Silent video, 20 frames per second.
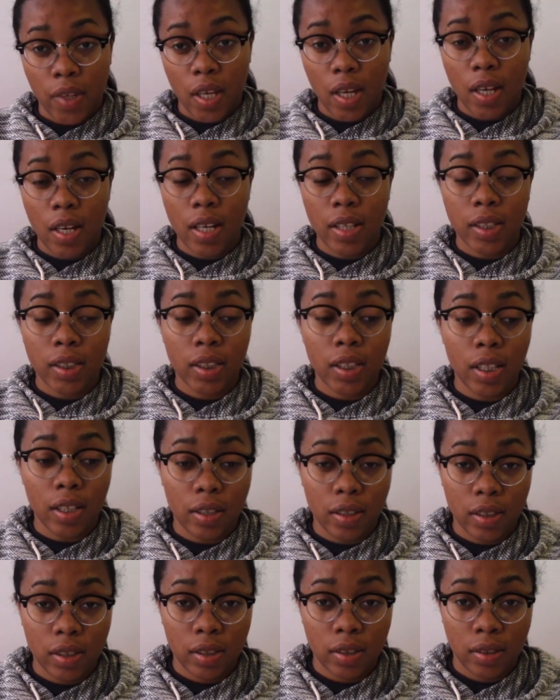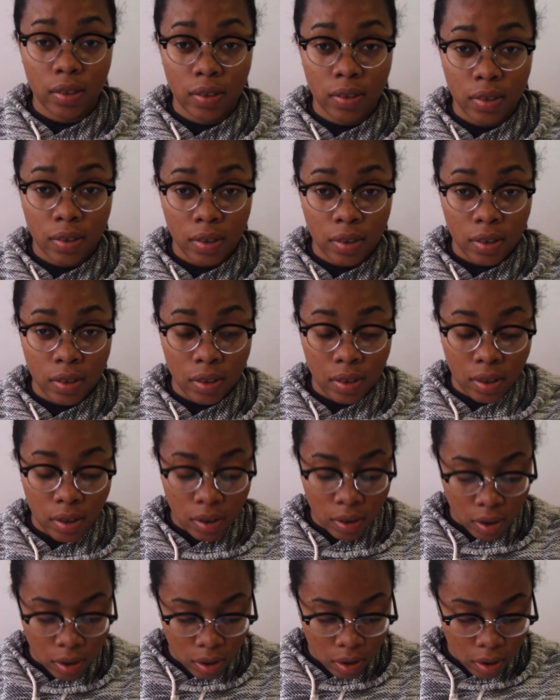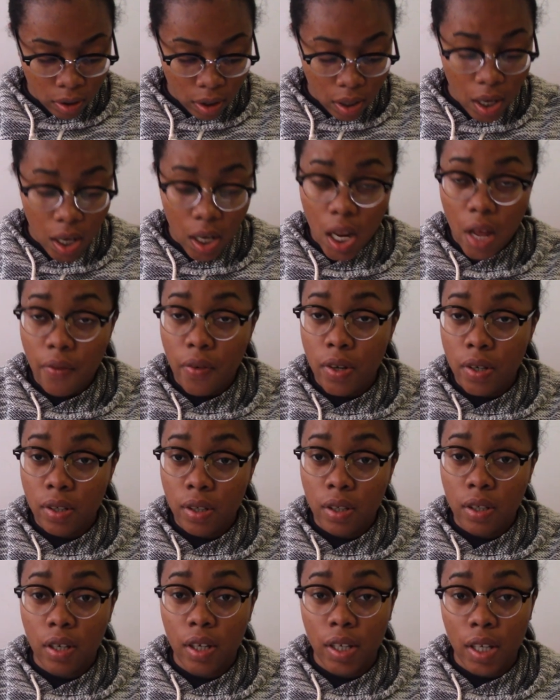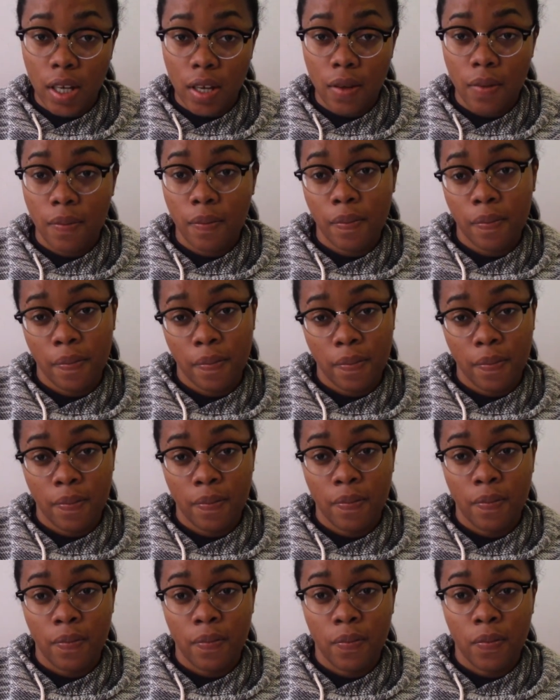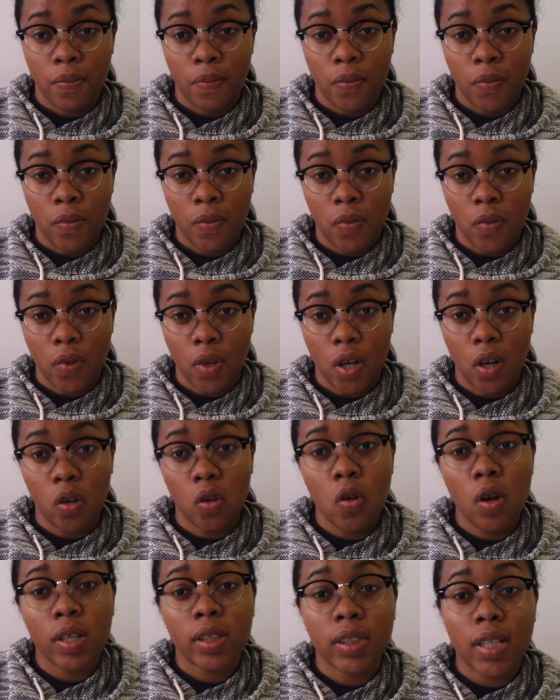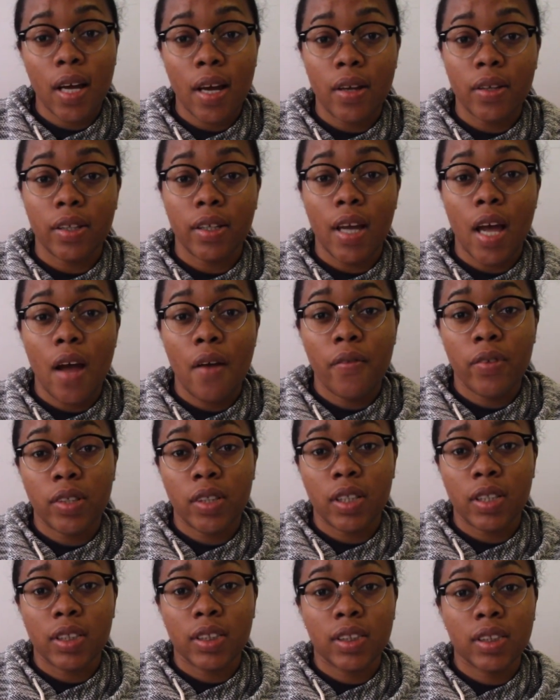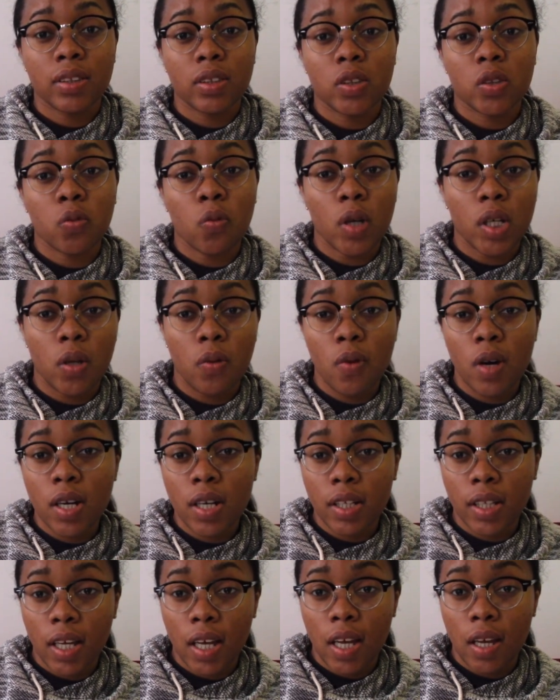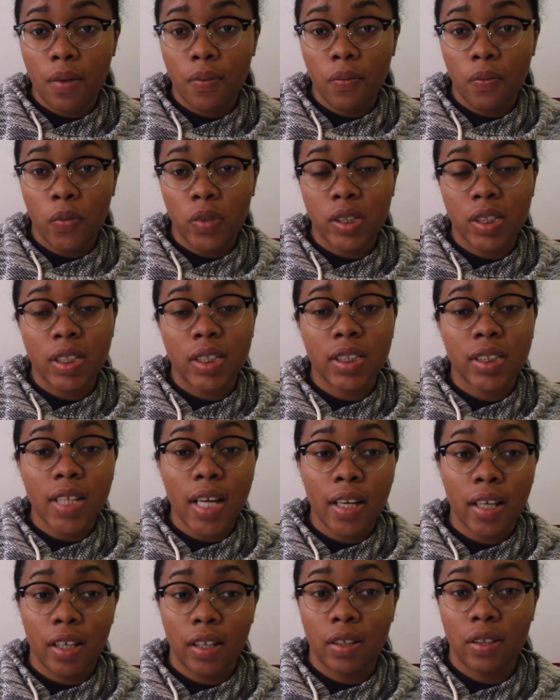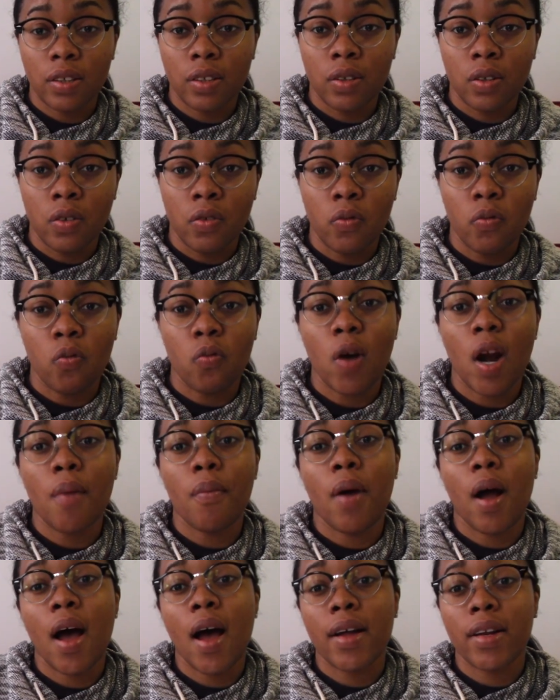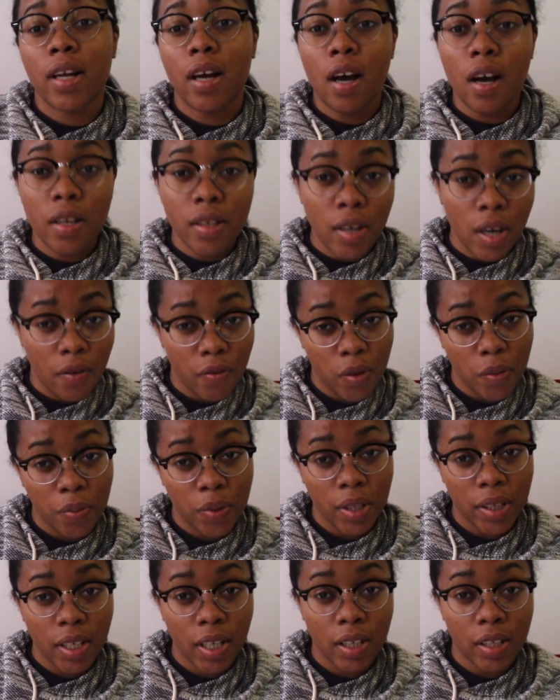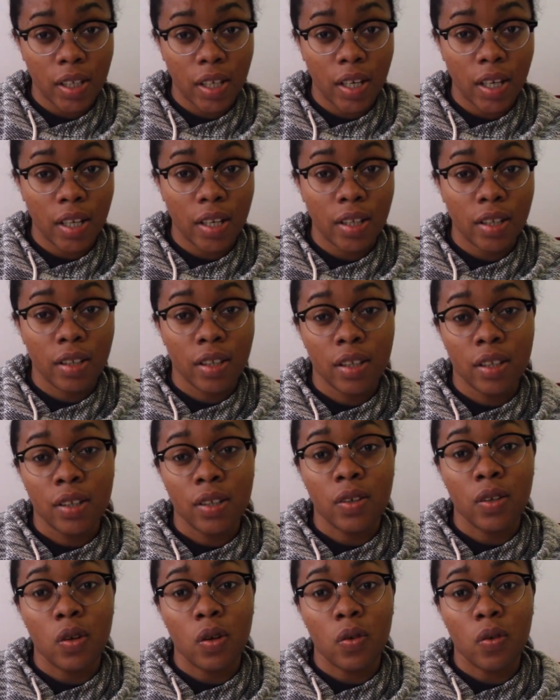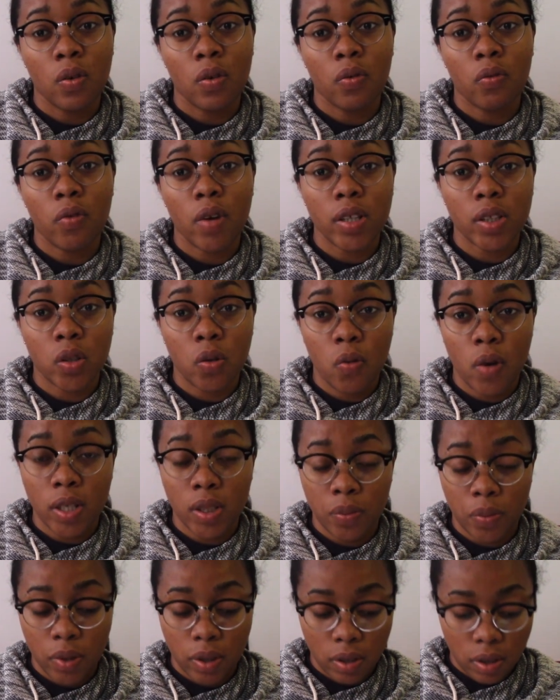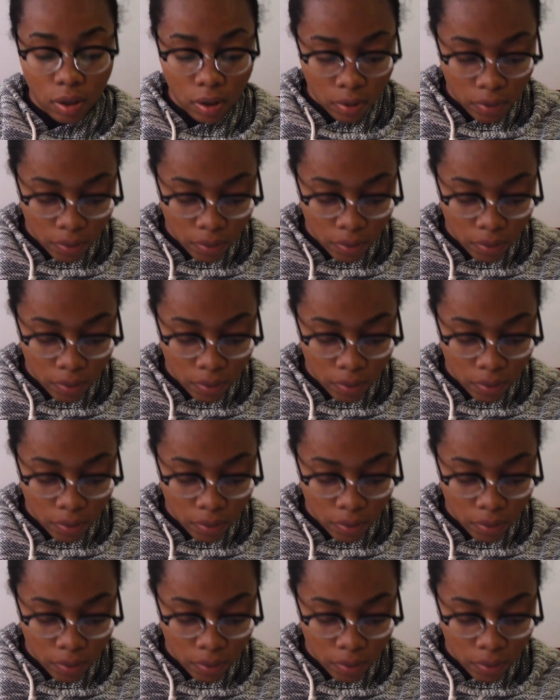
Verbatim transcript: in assists, eleven a game, alongside averaging twenty-one a game, which is second, right behind the other MVP candidate, Russell Westbrook.